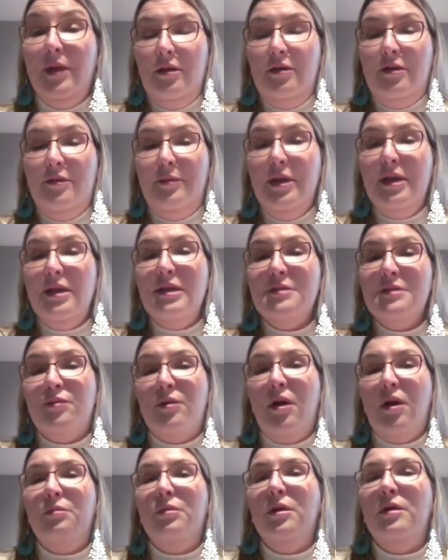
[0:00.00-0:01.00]
Their biggest
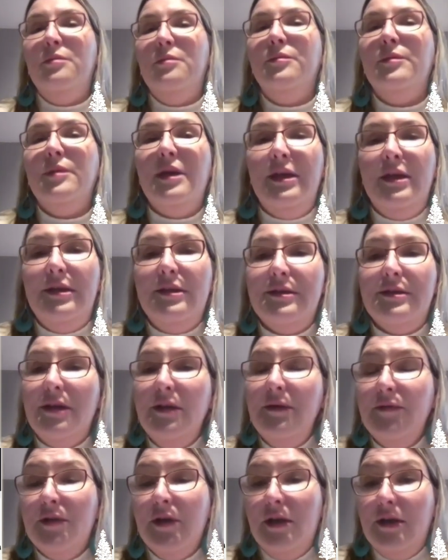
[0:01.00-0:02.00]
problem is
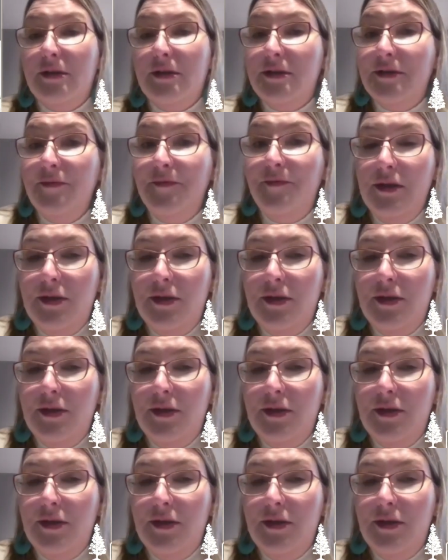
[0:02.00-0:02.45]
gift cards.